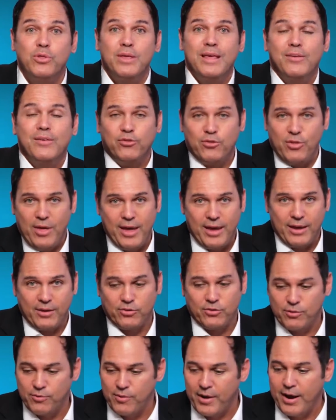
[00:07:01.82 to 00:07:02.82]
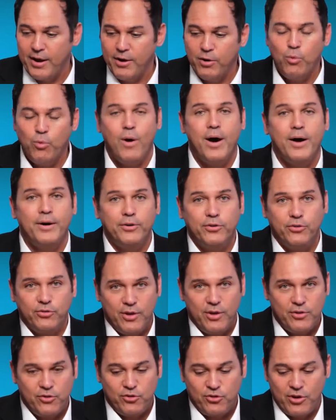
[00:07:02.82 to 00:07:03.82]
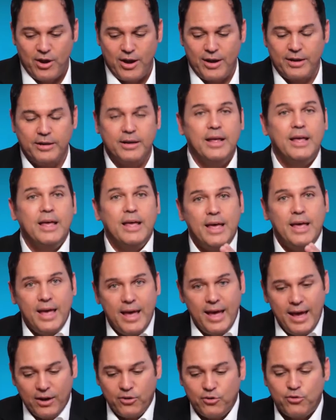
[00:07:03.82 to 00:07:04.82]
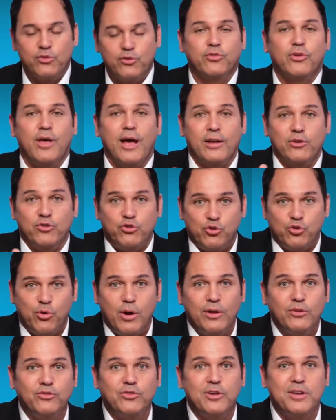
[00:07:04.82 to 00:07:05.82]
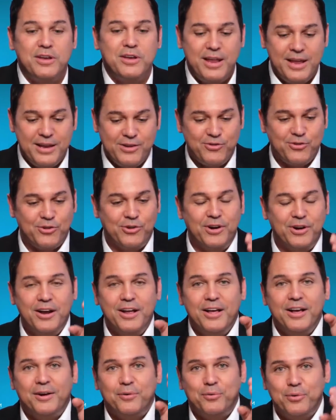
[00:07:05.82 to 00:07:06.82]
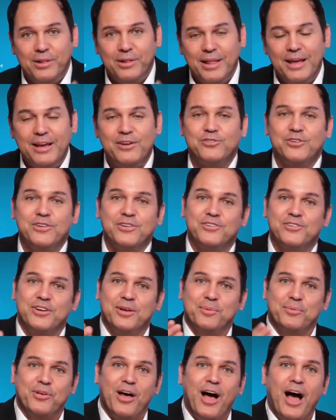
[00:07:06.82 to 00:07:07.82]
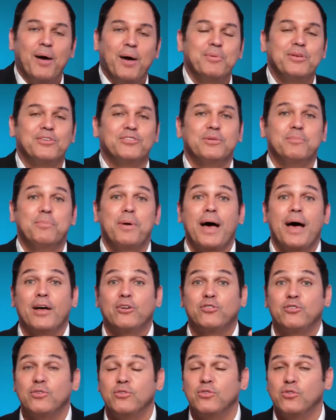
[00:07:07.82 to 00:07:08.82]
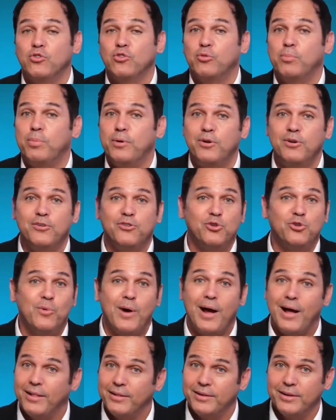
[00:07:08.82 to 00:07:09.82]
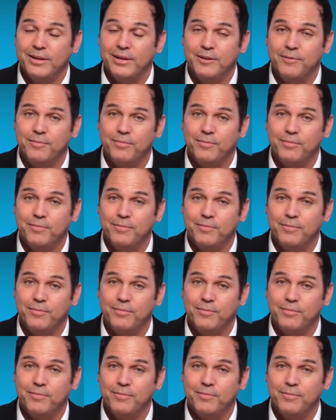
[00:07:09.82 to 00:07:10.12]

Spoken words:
these things of air, water, sunshine, exercise, trust in nature, relationships, hobbies and passions, and spirituality,